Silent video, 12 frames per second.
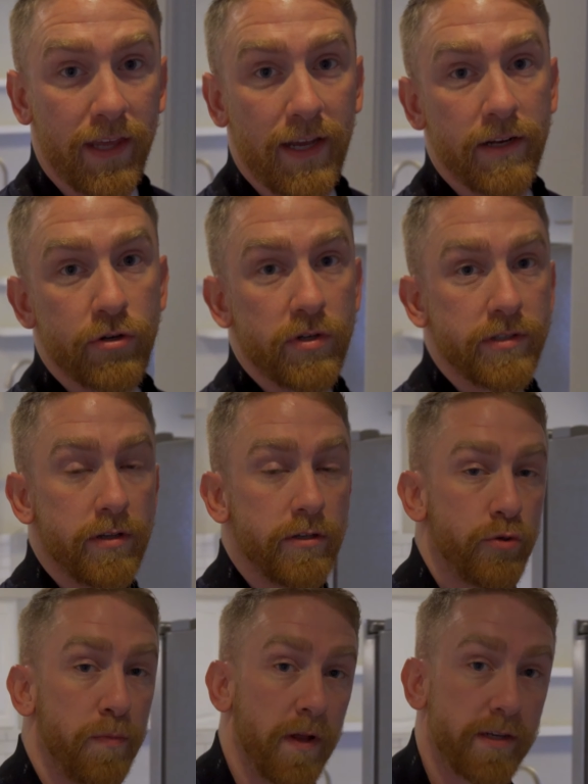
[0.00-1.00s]
the entrance of the
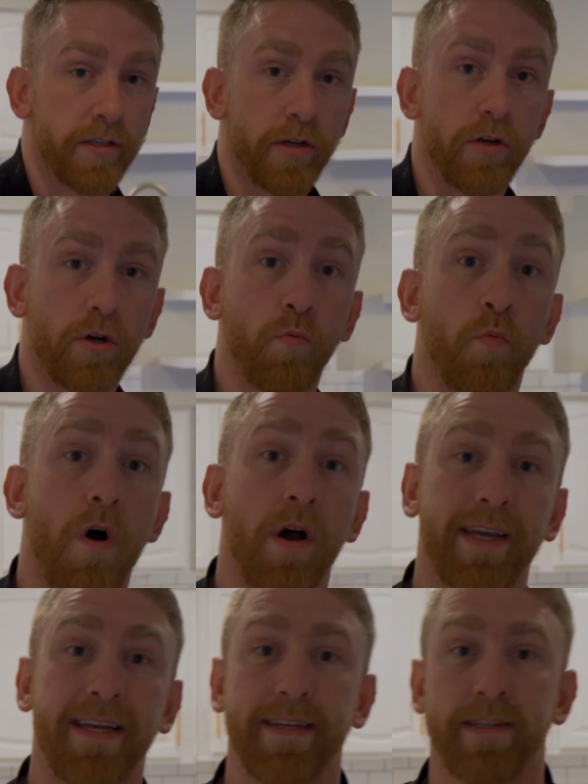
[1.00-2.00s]
duplex here.
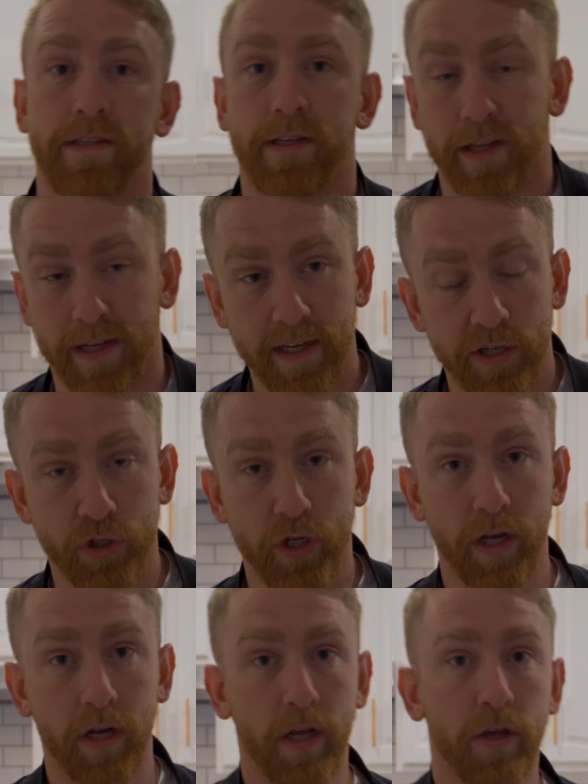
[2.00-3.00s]
Walking into the
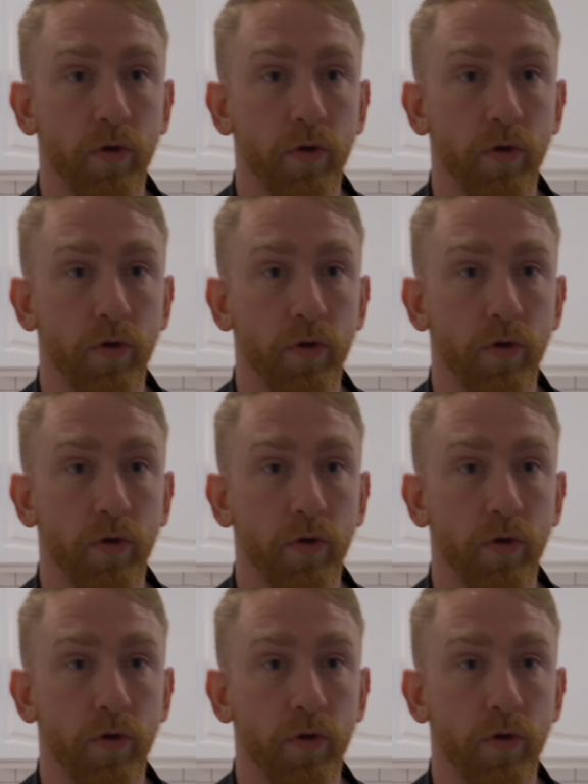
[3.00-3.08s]
kitchen,